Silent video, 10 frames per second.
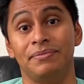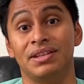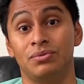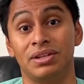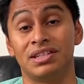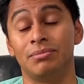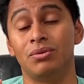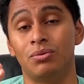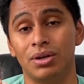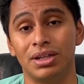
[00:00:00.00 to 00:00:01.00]
This one is gonna be
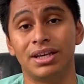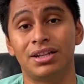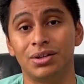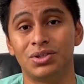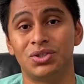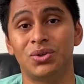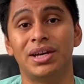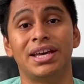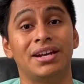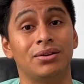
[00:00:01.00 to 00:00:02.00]
really close to it
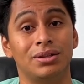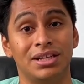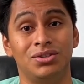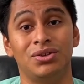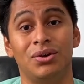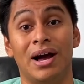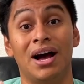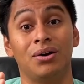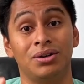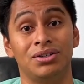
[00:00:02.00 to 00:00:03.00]
and it'll let you know
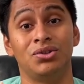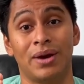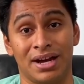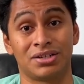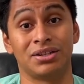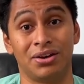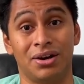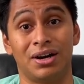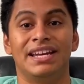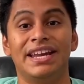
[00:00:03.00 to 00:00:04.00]
how good you actually
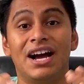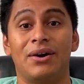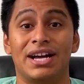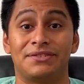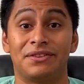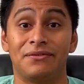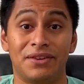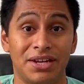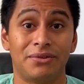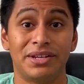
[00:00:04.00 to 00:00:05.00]
are. Now, as for the
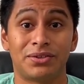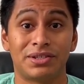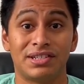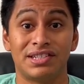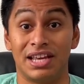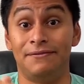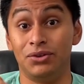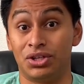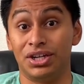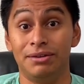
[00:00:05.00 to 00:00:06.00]
video resources, if you
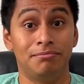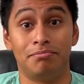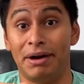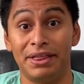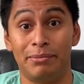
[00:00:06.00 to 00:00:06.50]
could, buy them